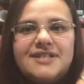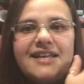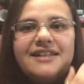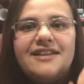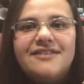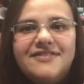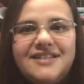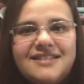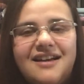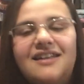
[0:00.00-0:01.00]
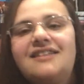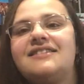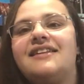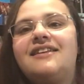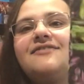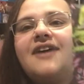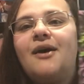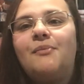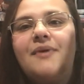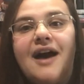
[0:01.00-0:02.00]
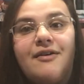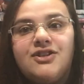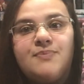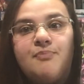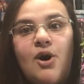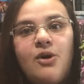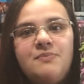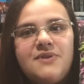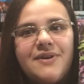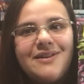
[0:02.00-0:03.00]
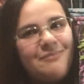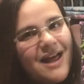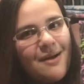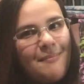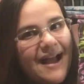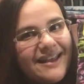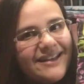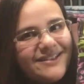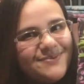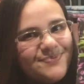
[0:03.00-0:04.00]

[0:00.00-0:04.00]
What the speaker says: I love these colors. I love how it just pops on the black backing.